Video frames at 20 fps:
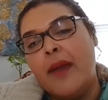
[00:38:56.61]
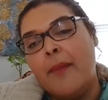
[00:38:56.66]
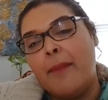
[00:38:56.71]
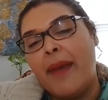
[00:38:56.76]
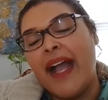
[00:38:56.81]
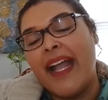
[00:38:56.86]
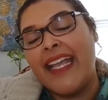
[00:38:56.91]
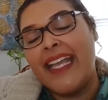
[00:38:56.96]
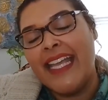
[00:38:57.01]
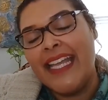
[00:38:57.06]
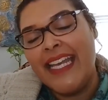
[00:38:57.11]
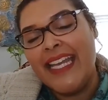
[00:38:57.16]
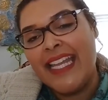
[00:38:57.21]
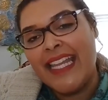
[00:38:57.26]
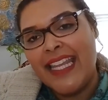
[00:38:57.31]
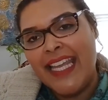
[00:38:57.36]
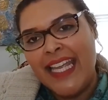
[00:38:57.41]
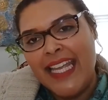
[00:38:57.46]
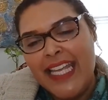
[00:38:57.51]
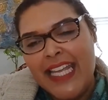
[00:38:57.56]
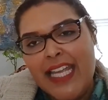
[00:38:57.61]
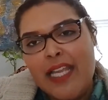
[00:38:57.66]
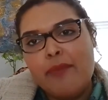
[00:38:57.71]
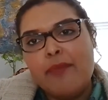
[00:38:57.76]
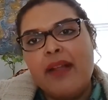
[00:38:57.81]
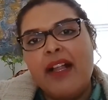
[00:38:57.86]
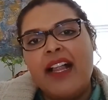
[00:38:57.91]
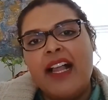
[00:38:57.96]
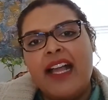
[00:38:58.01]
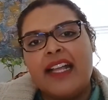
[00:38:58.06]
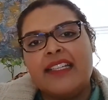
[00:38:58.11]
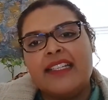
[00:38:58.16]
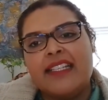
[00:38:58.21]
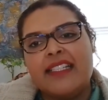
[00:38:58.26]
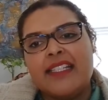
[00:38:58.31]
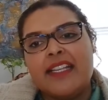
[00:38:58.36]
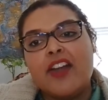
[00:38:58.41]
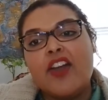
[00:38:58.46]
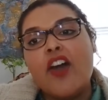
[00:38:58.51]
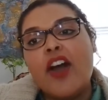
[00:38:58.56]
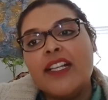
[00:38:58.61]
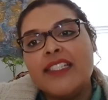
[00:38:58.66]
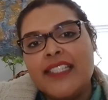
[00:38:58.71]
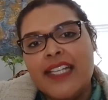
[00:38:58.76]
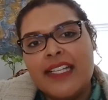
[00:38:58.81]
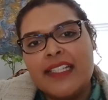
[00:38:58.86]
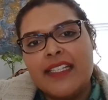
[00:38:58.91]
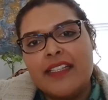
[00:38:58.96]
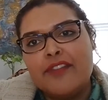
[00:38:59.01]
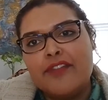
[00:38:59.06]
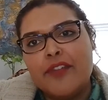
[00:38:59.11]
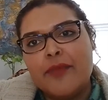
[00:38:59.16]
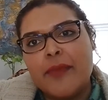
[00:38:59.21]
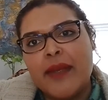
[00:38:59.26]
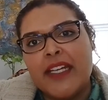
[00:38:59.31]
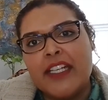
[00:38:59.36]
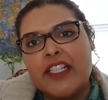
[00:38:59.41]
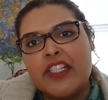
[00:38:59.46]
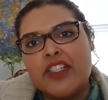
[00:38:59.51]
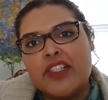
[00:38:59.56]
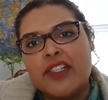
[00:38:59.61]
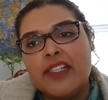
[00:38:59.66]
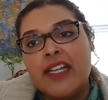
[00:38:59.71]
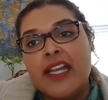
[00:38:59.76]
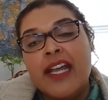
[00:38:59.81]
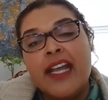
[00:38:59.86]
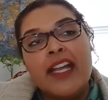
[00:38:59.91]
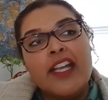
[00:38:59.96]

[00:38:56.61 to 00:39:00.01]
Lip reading: By getting their email address and contact information,